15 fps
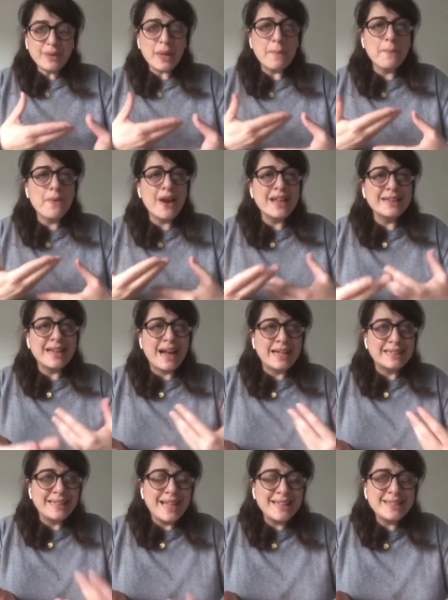brand
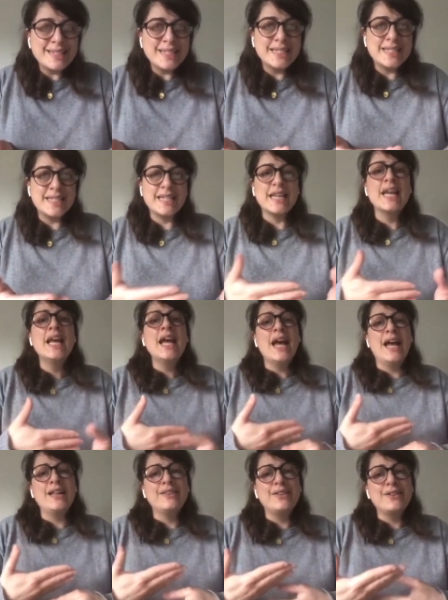identity
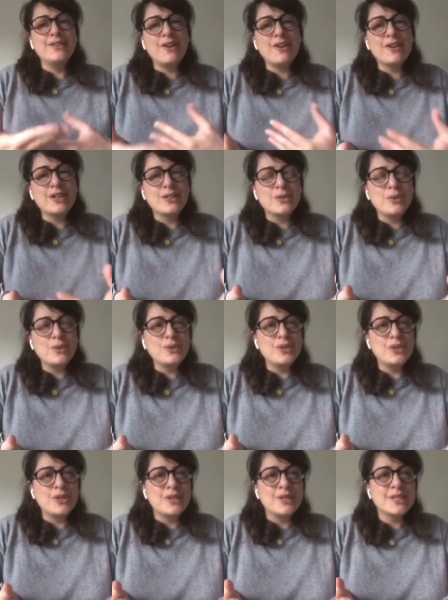and the target
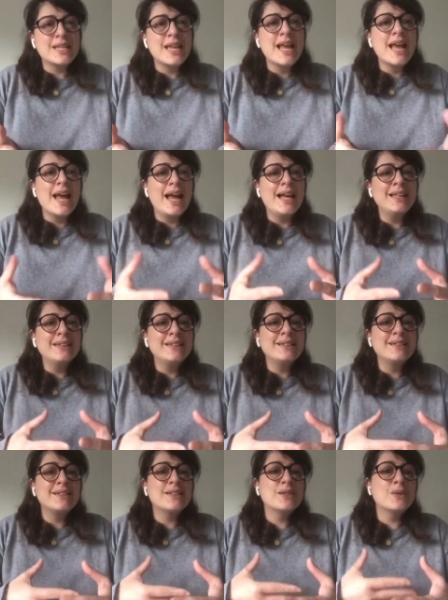audience and it
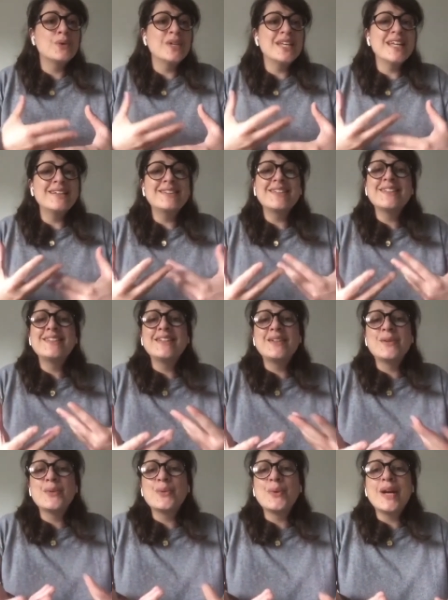is created in
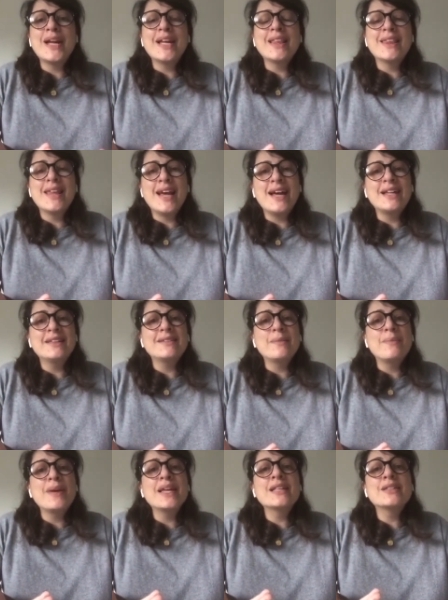a way that
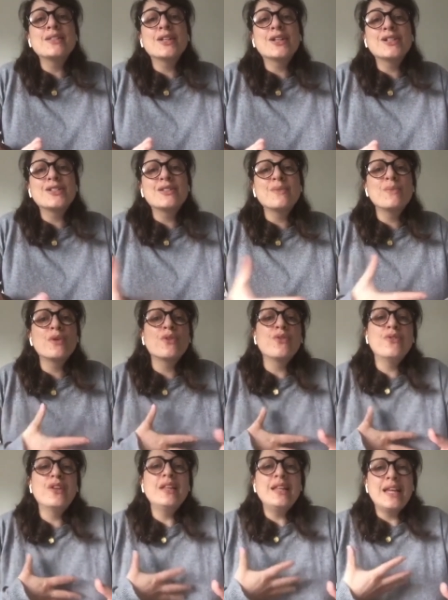makes the customer
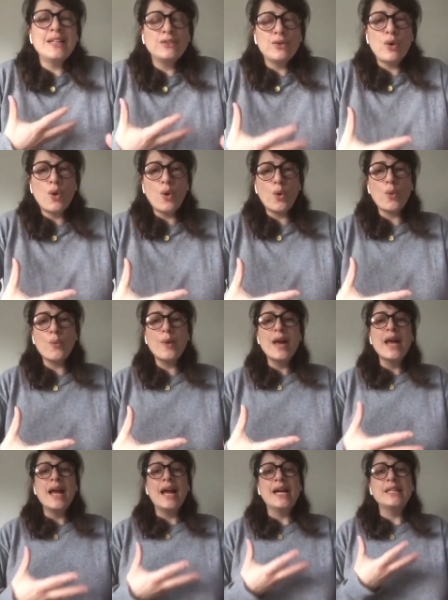feel at home
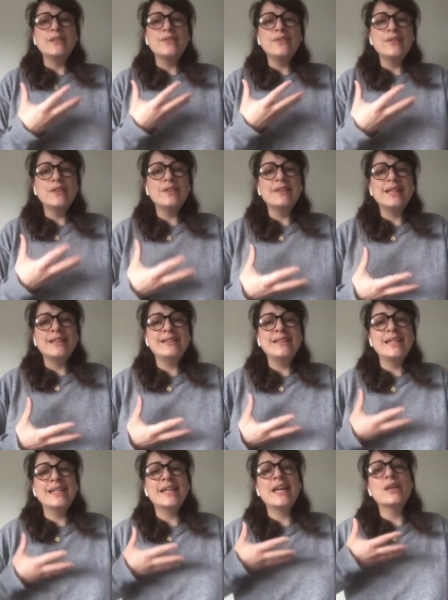and feel that he
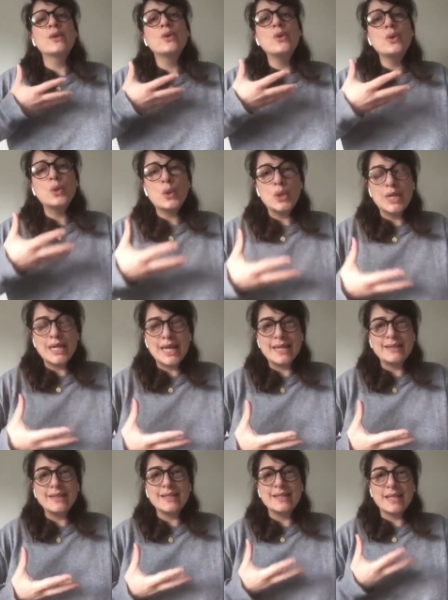can co-create
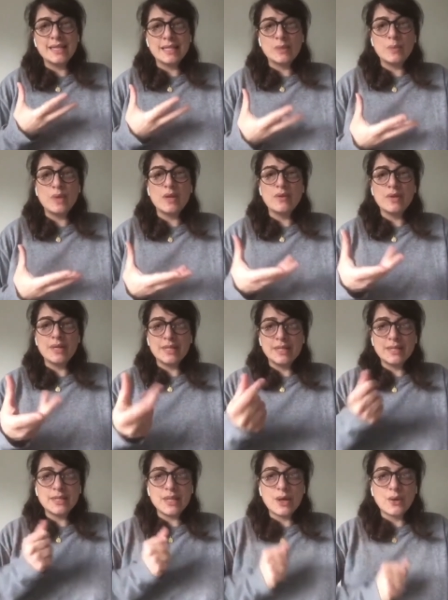his
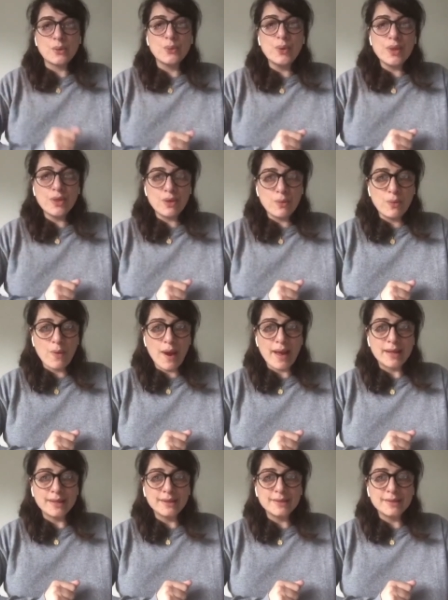experience uh, with the brand.